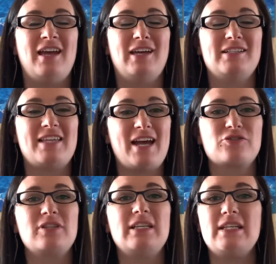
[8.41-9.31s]
and it's
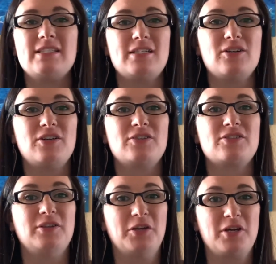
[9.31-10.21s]
actually easier
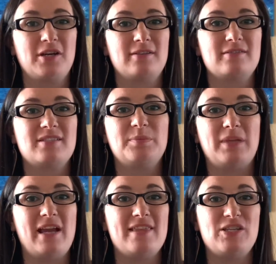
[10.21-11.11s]
to learn to
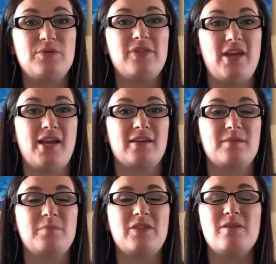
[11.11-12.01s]
play than you think,
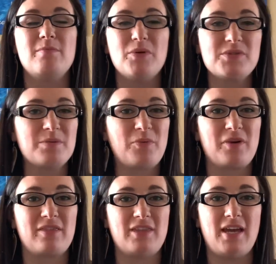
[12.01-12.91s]
but the most
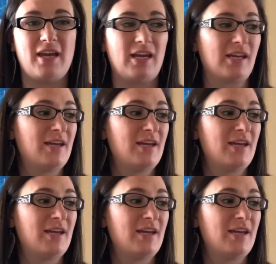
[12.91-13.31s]
important thing